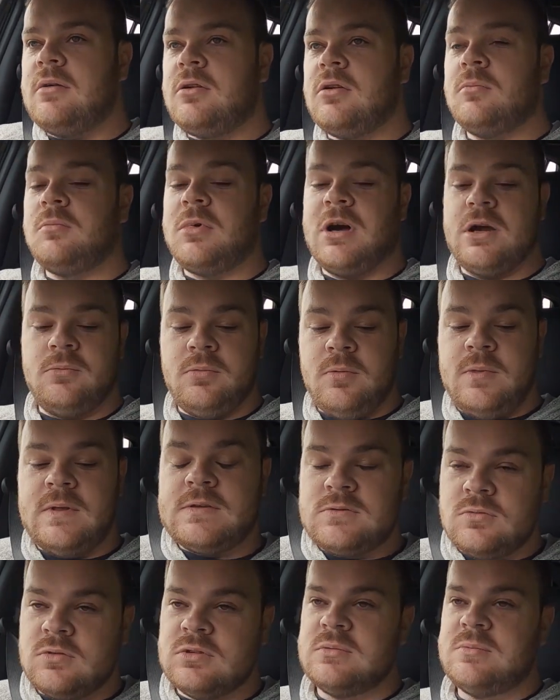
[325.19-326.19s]
combined with
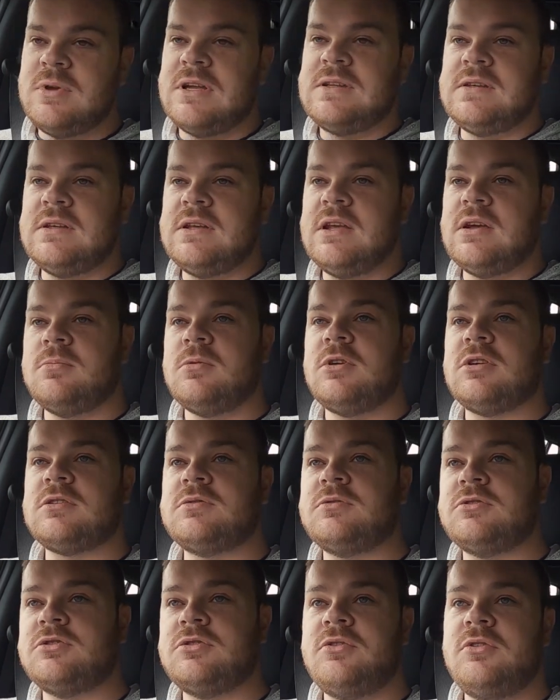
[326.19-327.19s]
this automatic
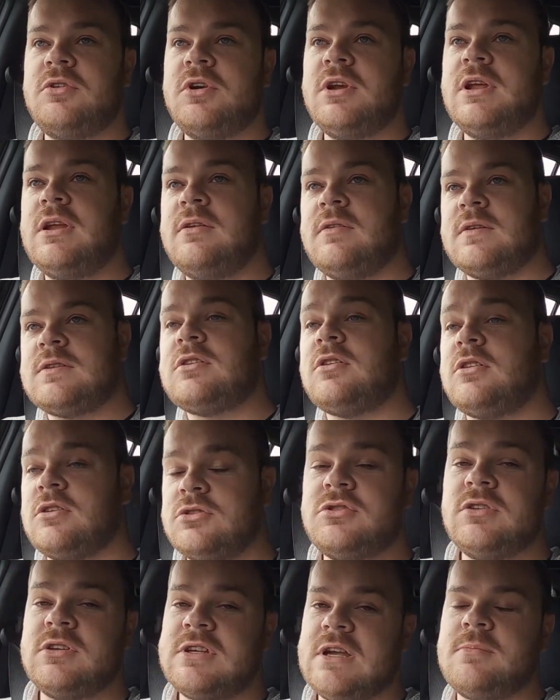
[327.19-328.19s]
gearbox, this
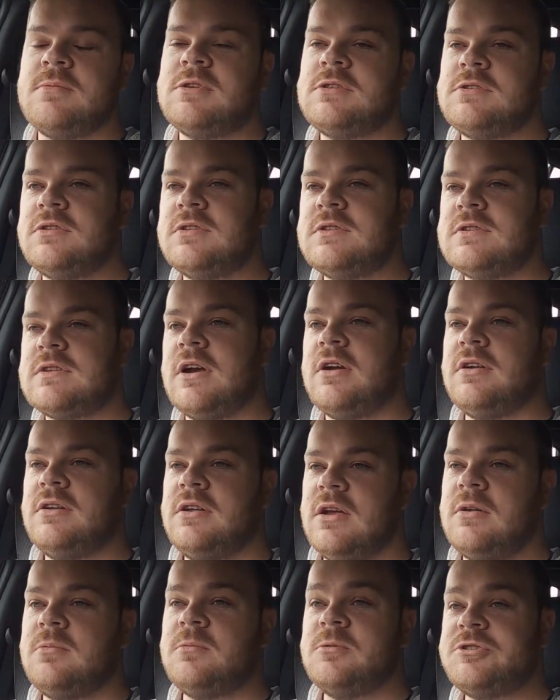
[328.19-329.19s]
car should come into its own
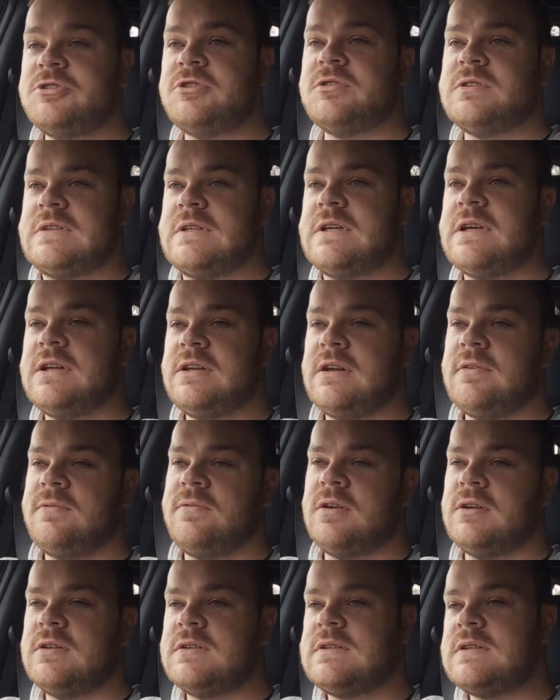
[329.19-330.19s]
here, and we should see a
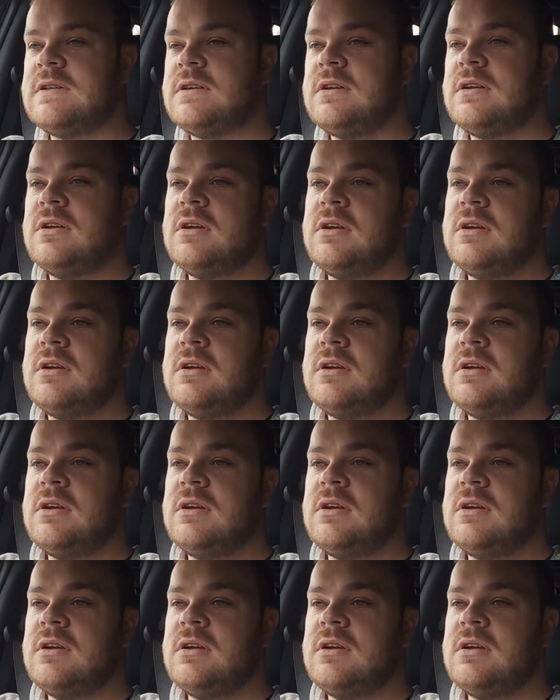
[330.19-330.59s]
difference,